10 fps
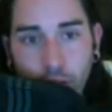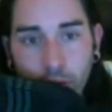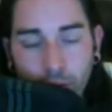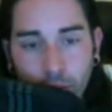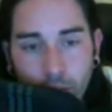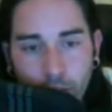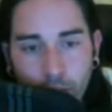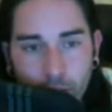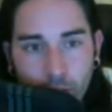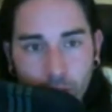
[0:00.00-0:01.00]

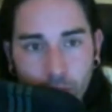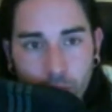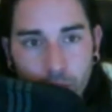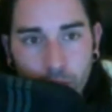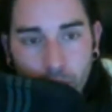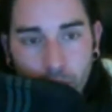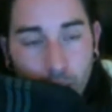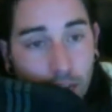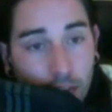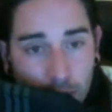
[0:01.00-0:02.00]
because he's
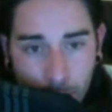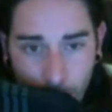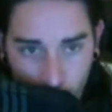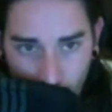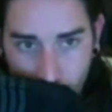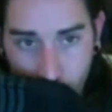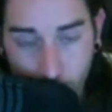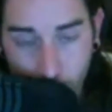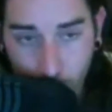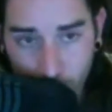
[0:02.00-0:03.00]
got a couple of rules. He
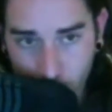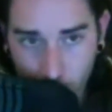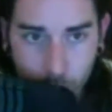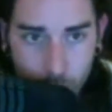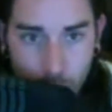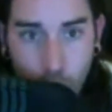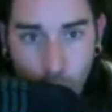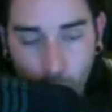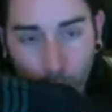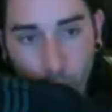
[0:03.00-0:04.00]
told me his rules.
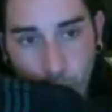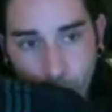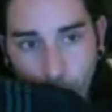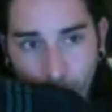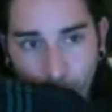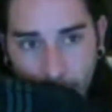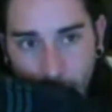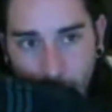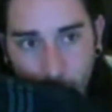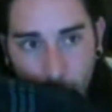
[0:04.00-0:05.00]
No
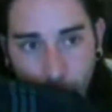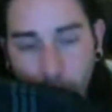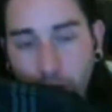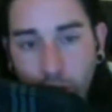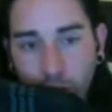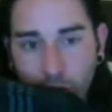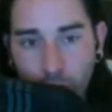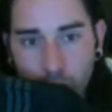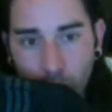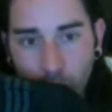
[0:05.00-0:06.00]
violent felonies.
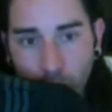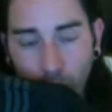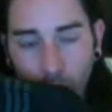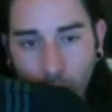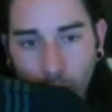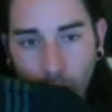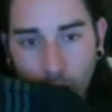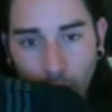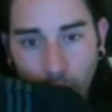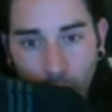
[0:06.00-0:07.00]

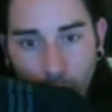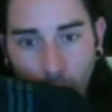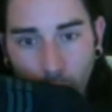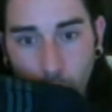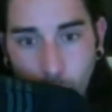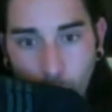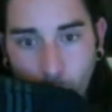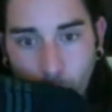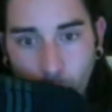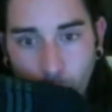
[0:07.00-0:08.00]

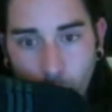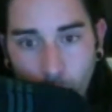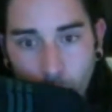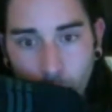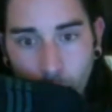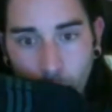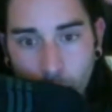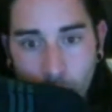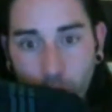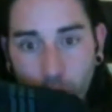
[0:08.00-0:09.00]
No
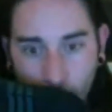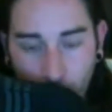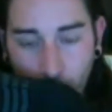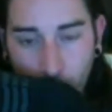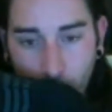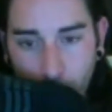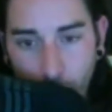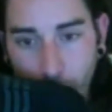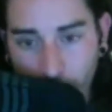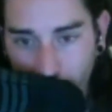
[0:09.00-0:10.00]
sexual
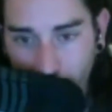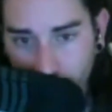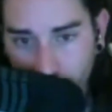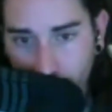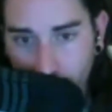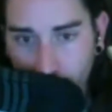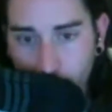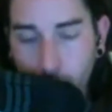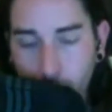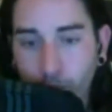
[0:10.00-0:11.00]
felonies.
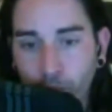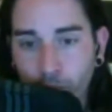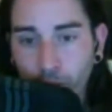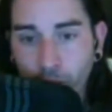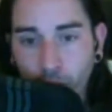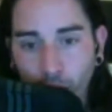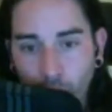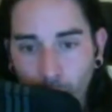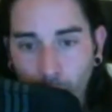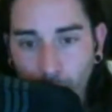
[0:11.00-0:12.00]

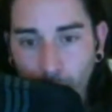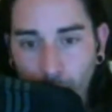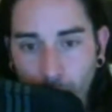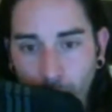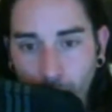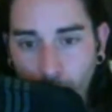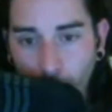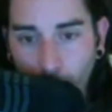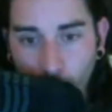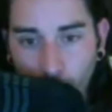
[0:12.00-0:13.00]

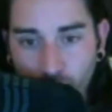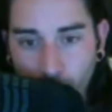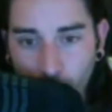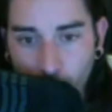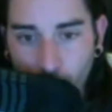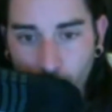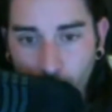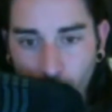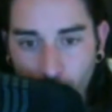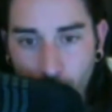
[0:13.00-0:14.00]
Or sexual
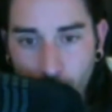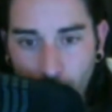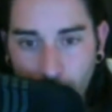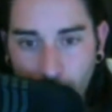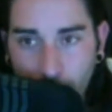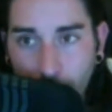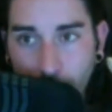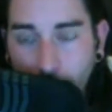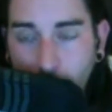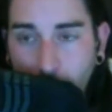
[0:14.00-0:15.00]
assault or anything like that.
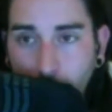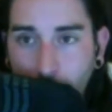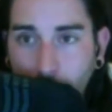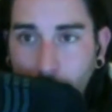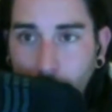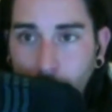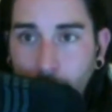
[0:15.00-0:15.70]
And